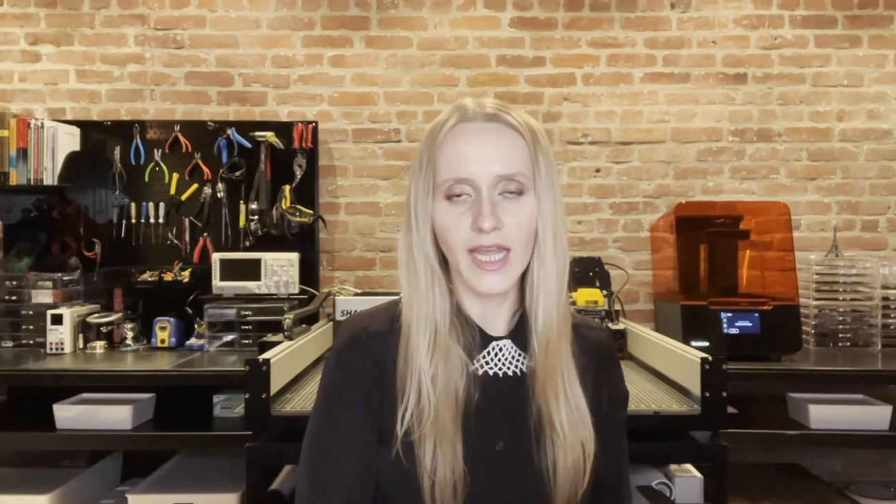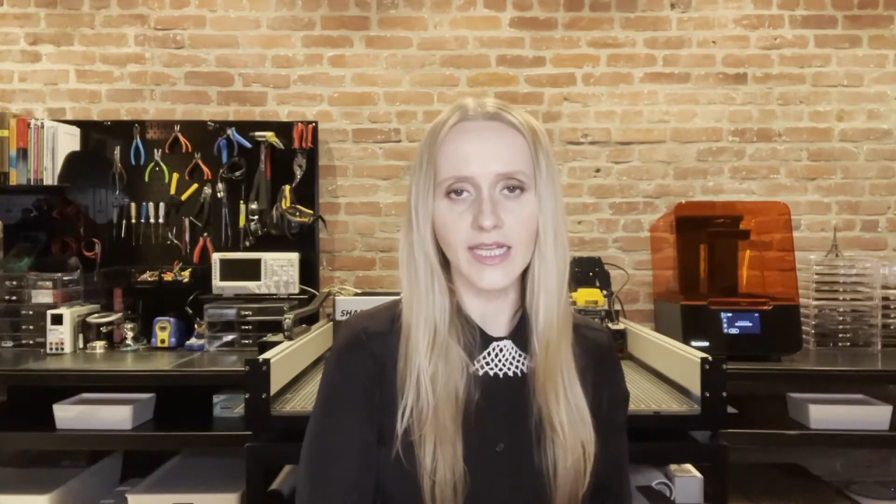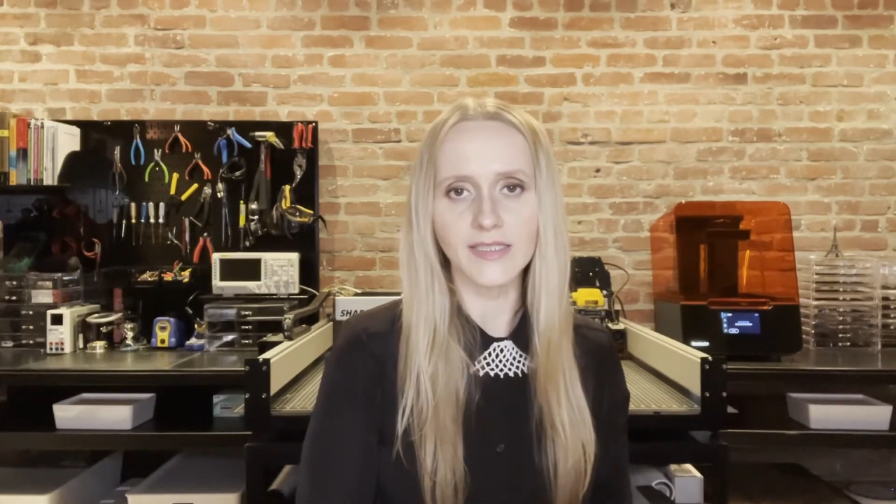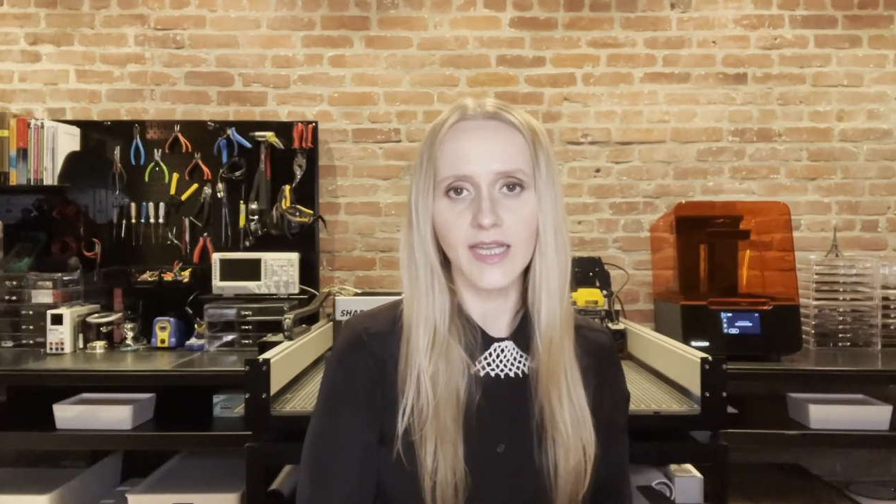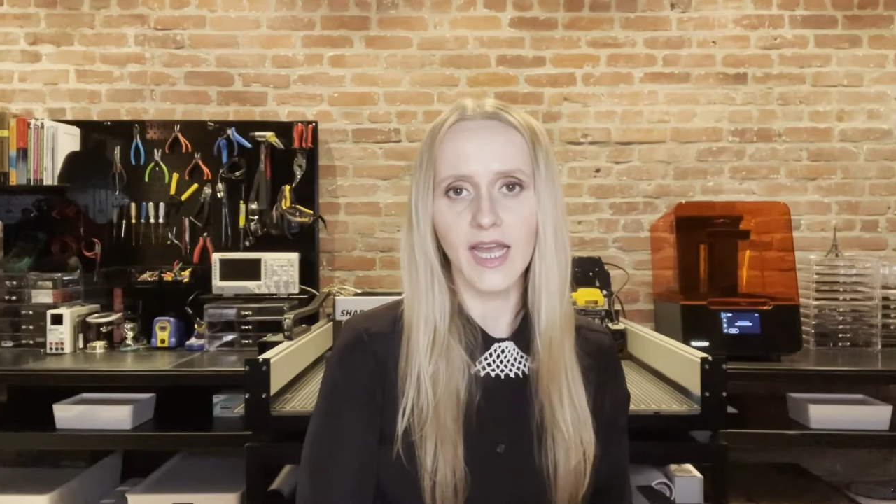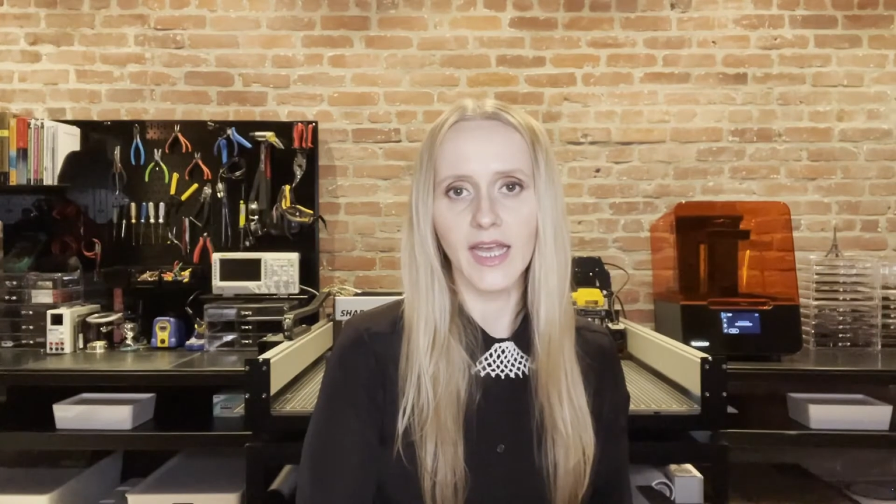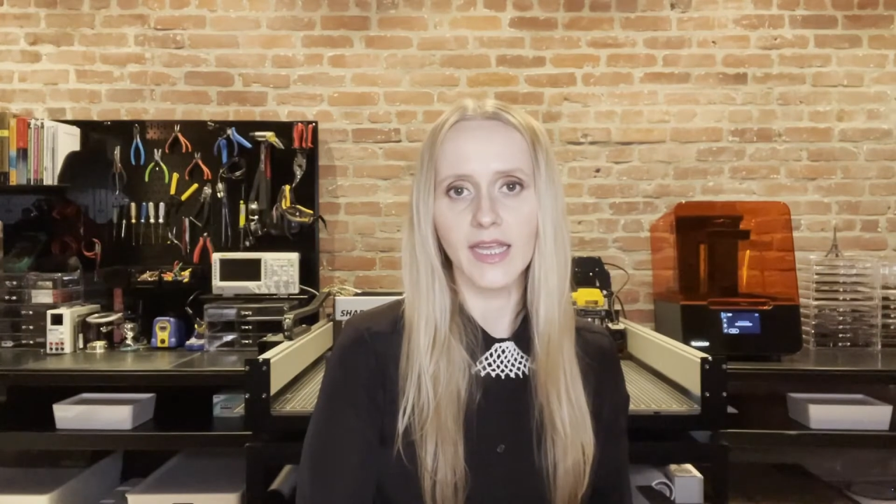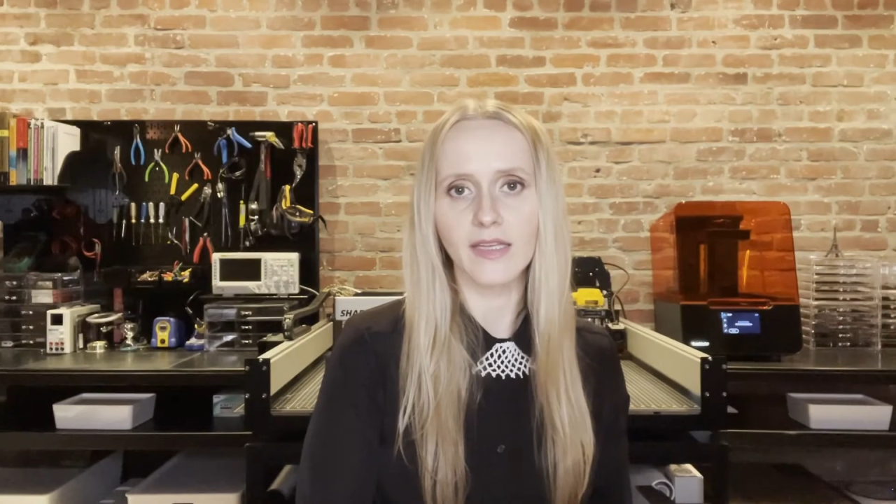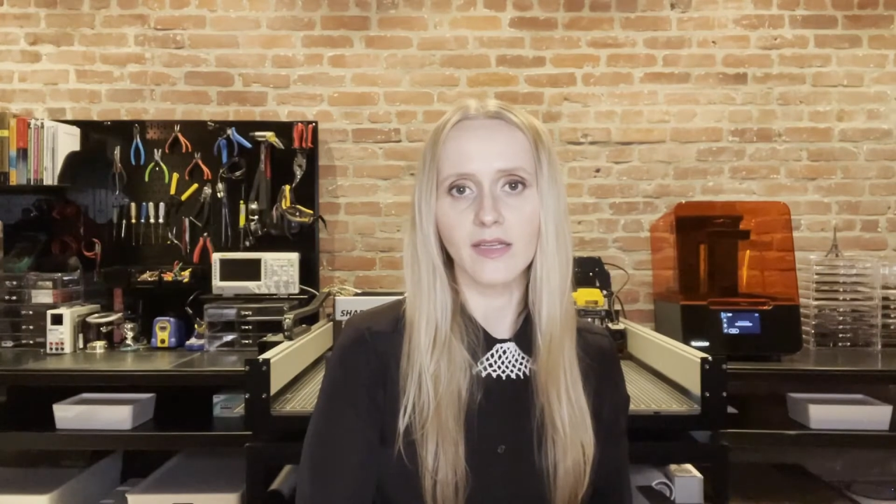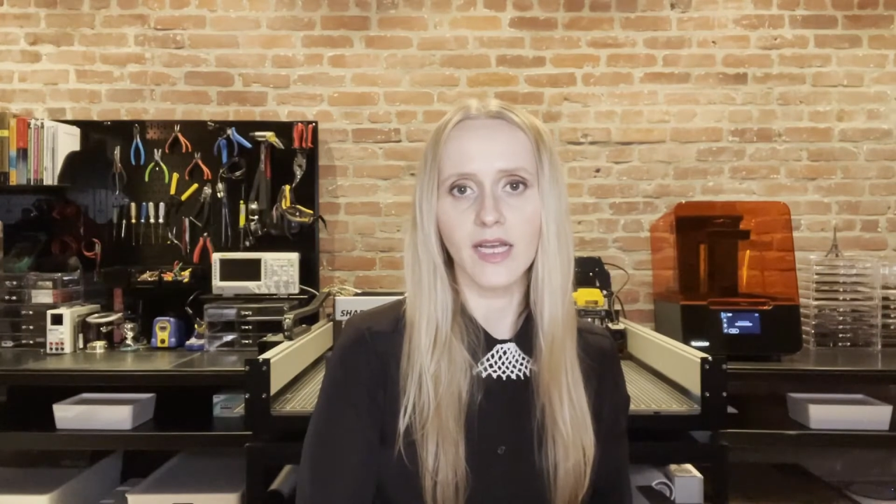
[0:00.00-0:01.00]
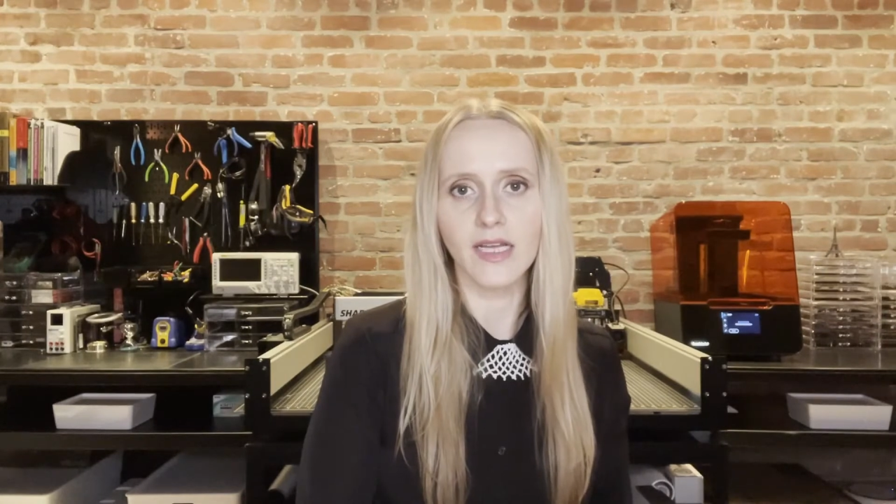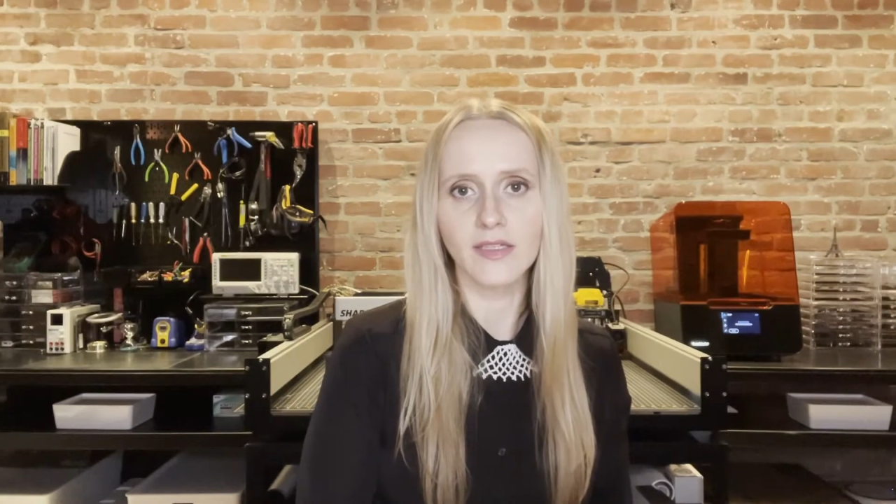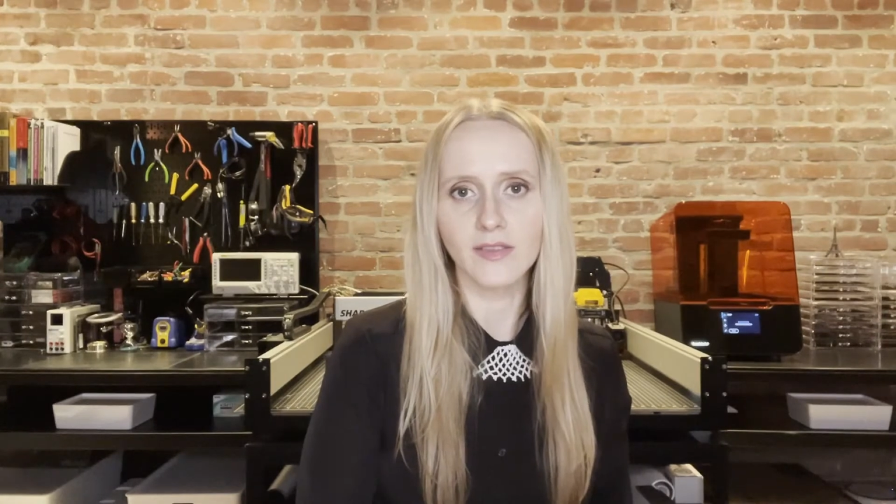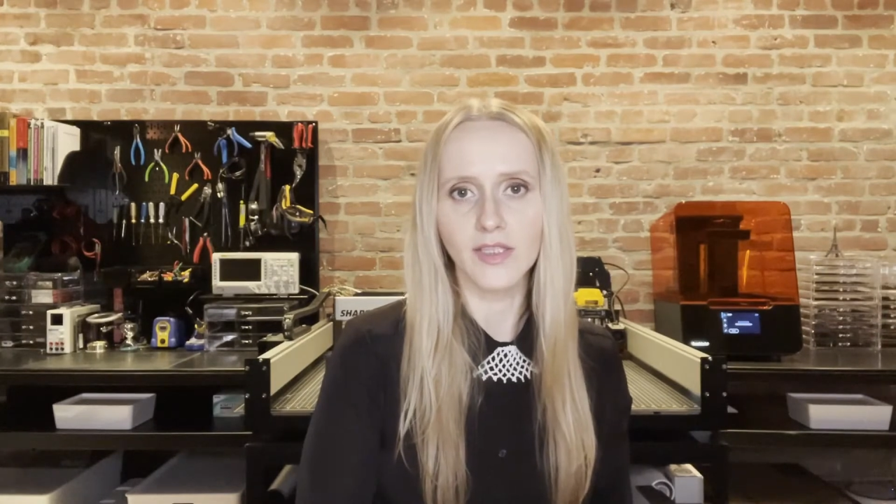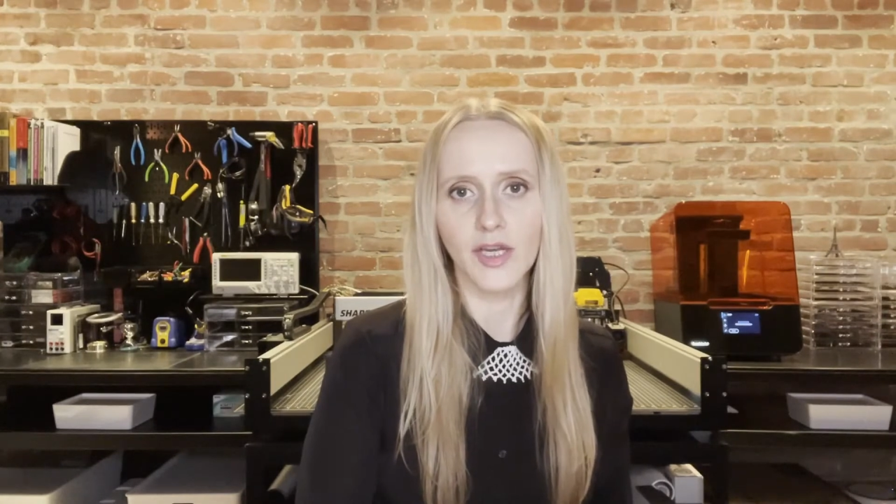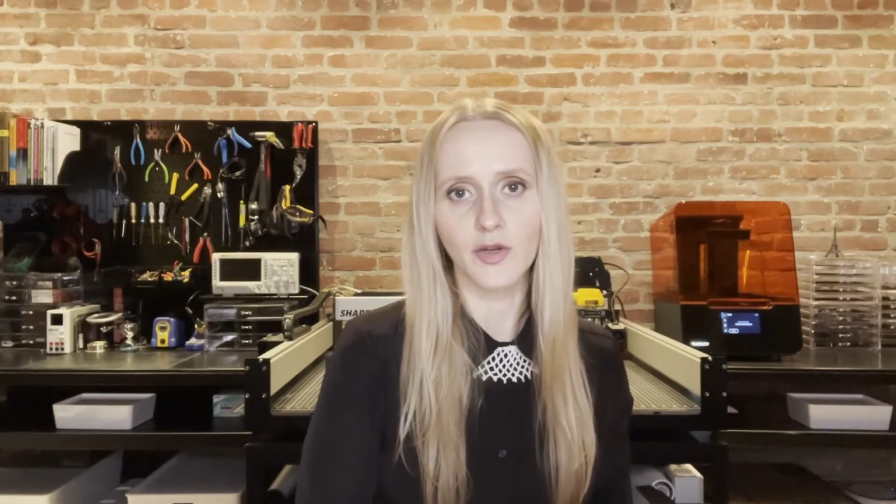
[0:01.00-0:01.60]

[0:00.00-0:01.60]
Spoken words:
and I,